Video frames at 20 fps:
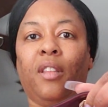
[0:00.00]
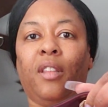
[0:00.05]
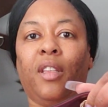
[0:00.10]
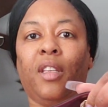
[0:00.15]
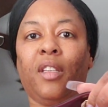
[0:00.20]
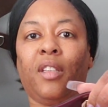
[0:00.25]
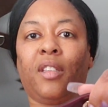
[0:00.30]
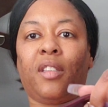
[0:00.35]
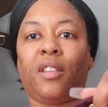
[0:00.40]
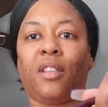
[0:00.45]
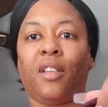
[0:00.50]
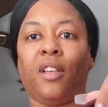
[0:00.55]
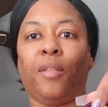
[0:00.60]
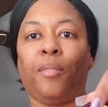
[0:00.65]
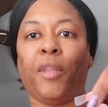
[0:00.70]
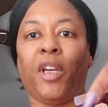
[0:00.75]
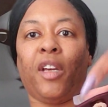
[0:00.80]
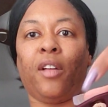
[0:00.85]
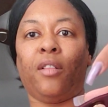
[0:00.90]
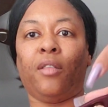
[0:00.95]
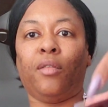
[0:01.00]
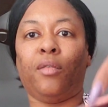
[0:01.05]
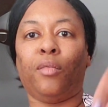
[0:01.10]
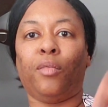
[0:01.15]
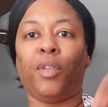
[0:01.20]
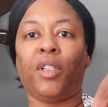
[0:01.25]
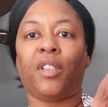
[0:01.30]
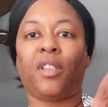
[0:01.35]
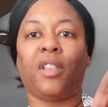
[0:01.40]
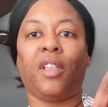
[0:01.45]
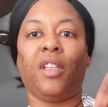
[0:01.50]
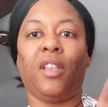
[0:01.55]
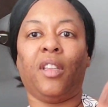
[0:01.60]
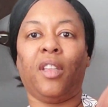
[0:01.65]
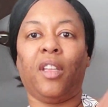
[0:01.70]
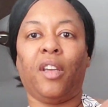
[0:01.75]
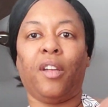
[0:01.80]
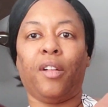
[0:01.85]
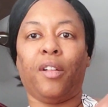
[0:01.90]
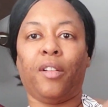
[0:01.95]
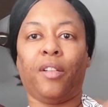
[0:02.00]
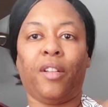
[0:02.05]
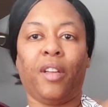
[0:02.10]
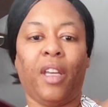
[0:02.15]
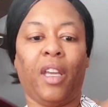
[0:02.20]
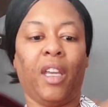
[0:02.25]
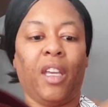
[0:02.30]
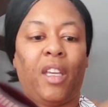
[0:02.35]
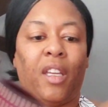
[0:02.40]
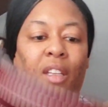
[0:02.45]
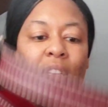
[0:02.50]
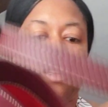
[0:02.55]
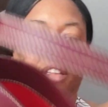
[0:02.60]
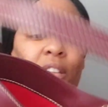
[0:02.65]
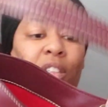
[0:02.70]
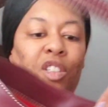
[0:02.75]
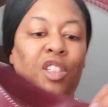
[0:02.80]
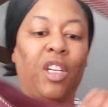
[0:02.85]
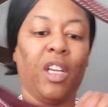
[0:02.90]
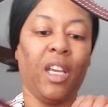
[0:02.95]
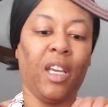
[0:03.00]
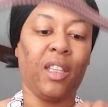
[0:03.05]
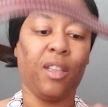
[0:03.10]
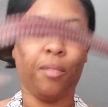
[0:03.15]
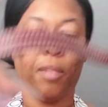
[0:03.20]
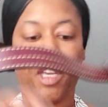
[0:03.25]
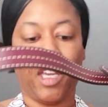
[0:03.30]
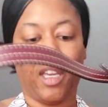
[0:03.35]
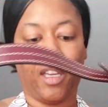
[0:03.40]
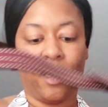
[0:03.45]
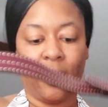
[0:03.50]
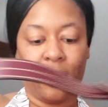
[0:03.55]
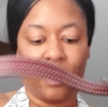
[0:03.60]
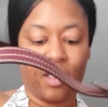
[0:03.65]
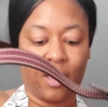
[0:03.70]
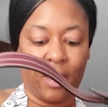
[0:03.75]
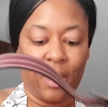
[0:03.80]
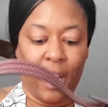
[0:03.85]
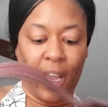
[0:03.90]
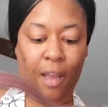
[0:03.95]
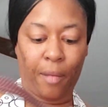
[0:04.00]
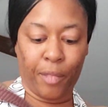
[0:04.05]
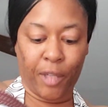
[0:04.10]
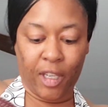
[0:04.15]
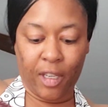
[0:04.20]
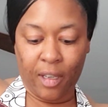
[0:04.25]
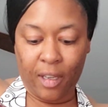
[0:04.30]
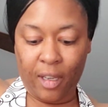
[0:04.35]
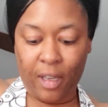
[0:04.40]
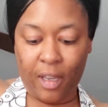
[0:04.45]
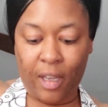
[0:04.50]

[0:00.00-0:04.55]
this amount was in there and she had the bag snapped